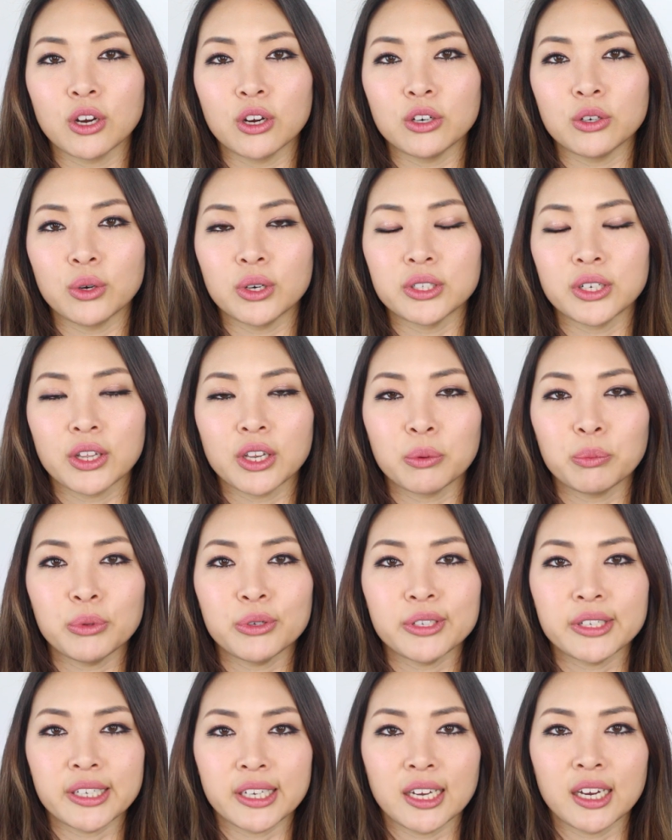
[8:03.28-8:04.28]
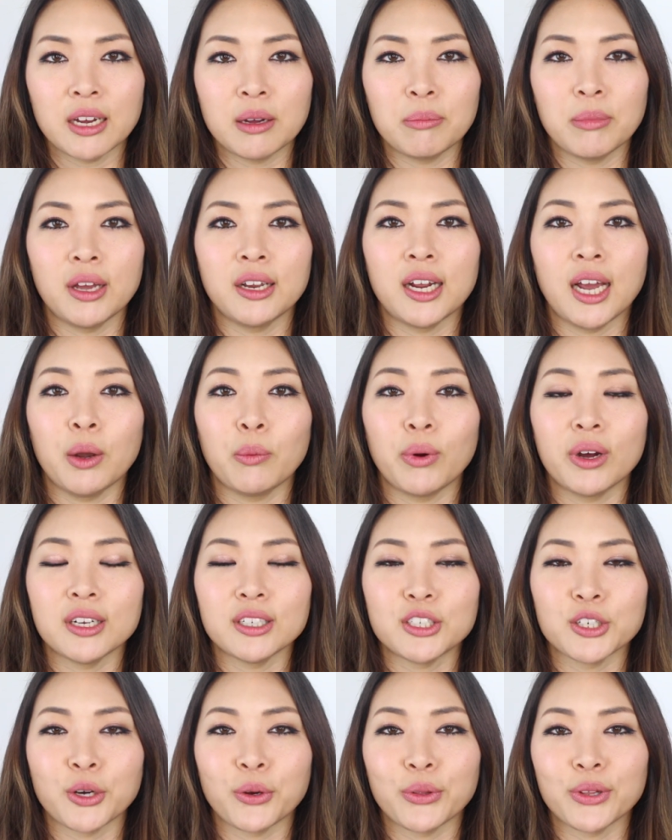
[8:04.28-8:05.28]
go to another museum and I
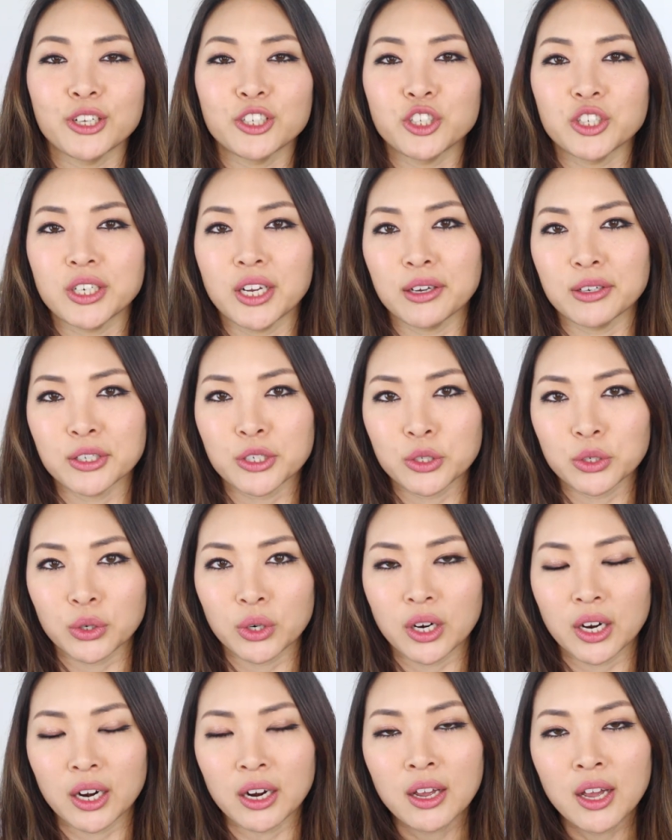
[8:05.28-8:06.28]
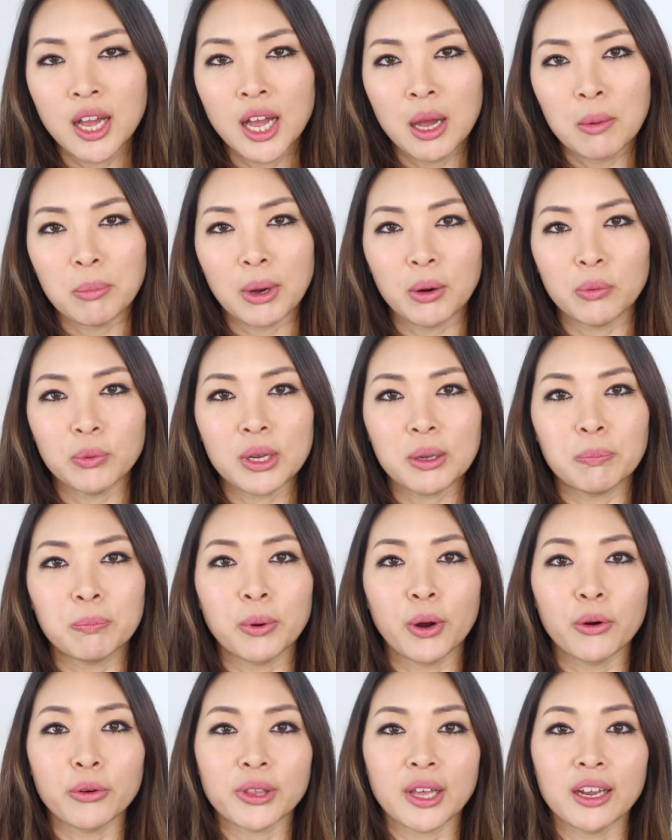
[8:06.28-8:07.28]
wanted to go to the Chanel store, but we
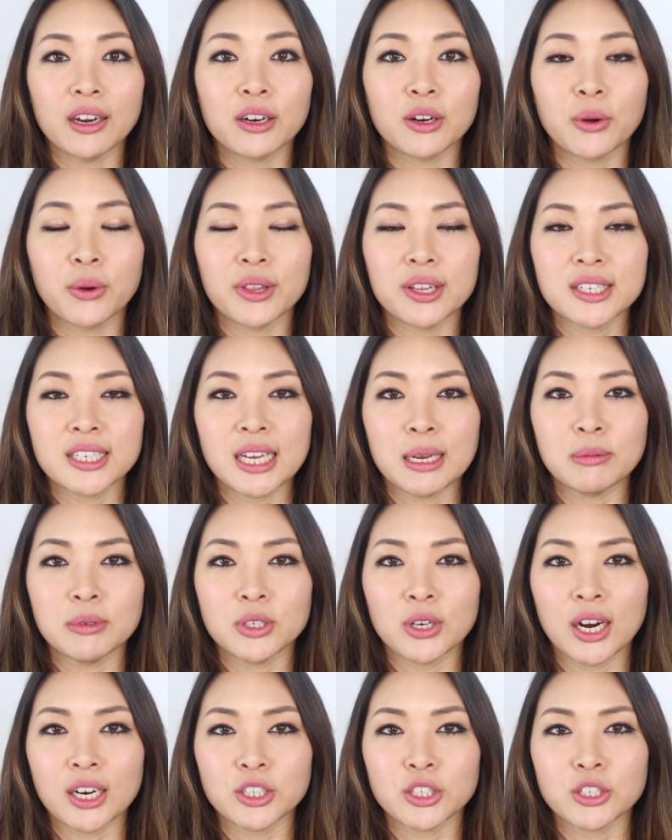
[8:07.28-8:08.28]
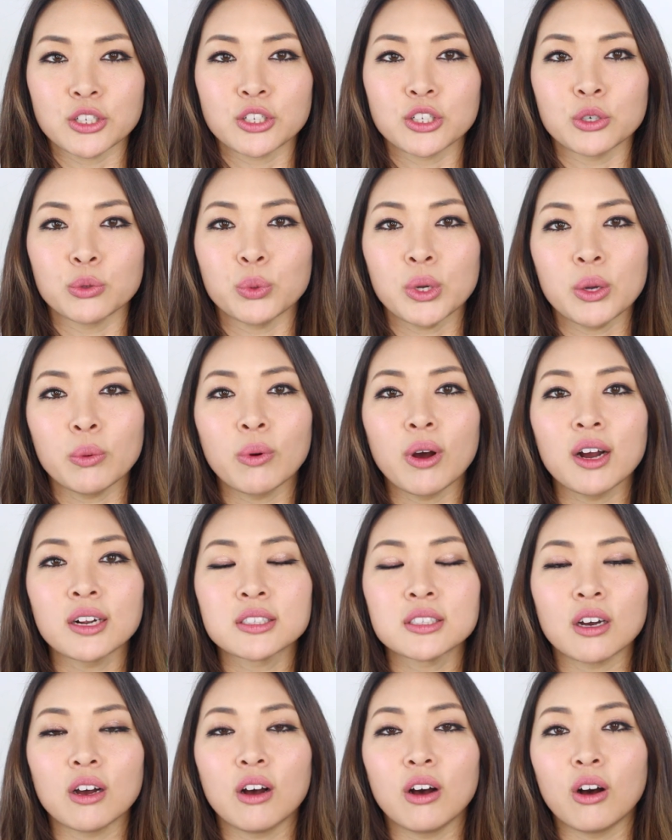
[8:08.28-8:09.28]
both had to go in the same direction. So we
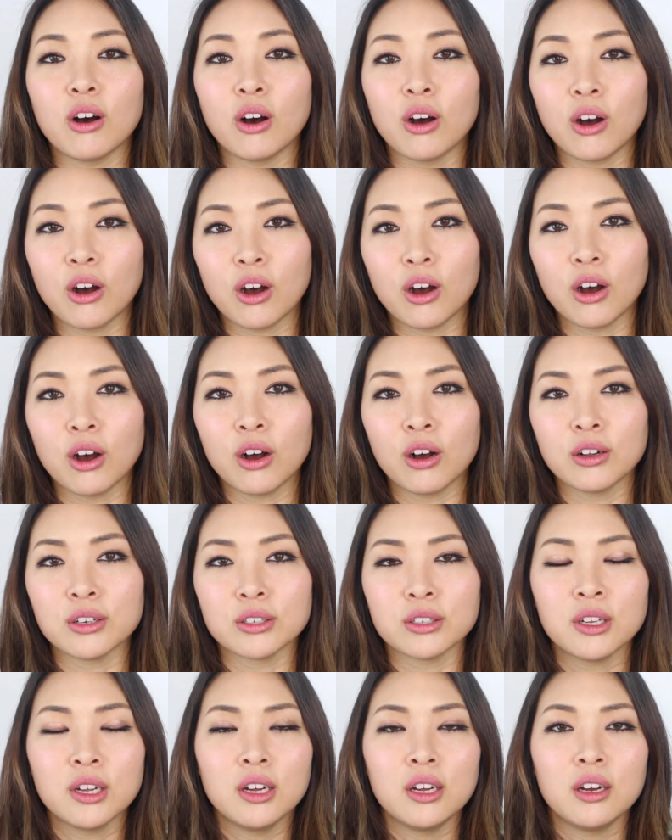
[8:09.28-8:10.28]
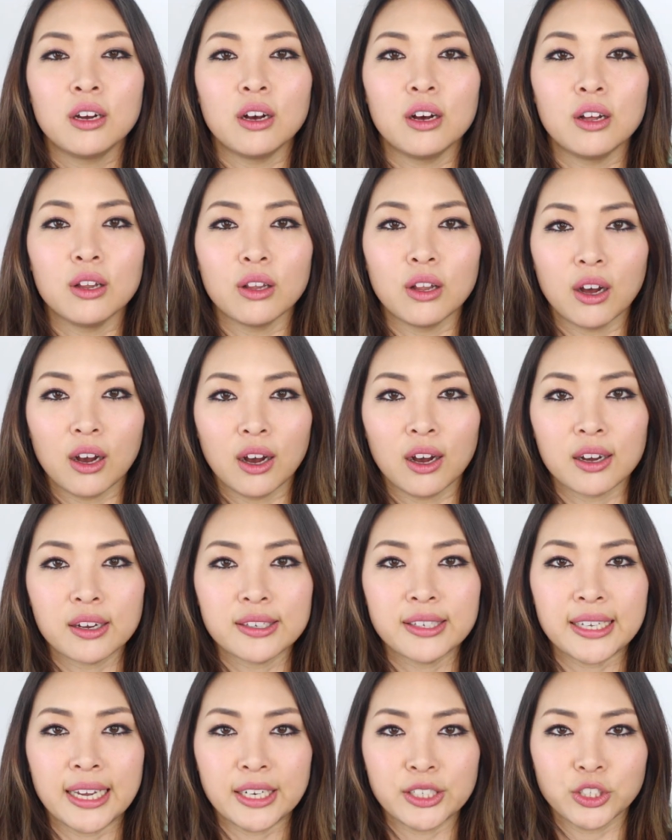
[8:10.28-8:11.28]
walked all along
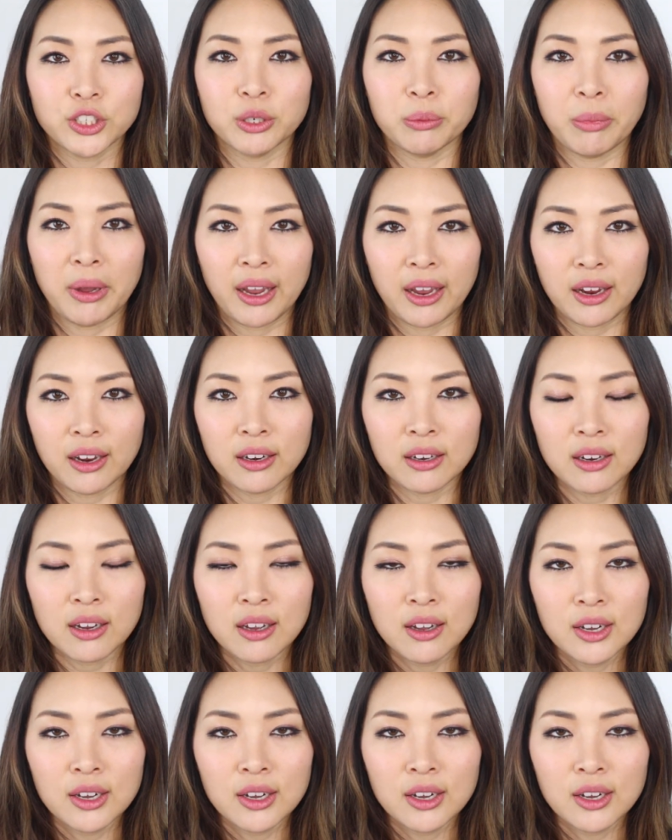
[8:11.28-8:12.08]
Saint Germain.